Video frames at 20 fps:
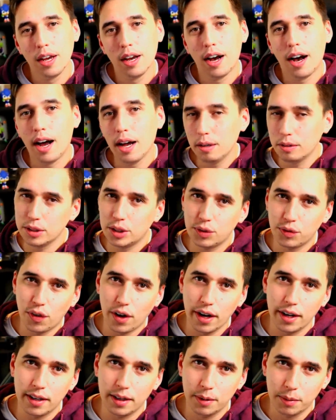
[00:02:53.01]
I was
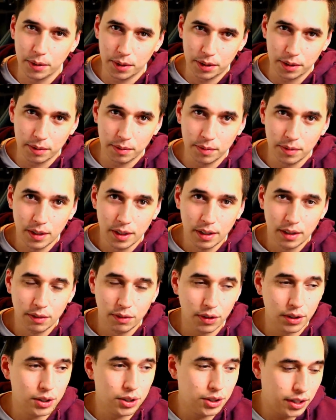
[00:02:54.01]
fighting with them
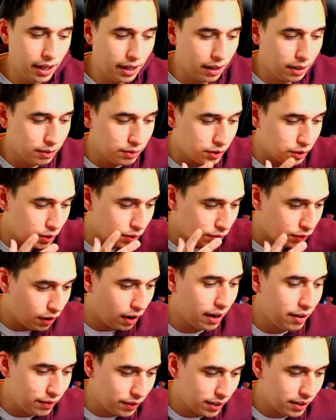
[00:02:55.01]
for the sake of
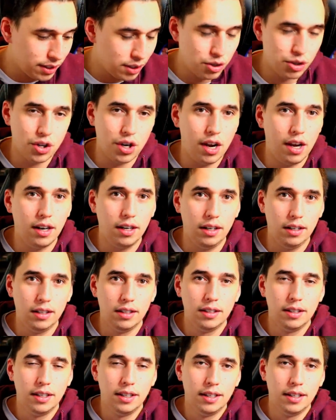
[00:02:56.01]
surviving this channel.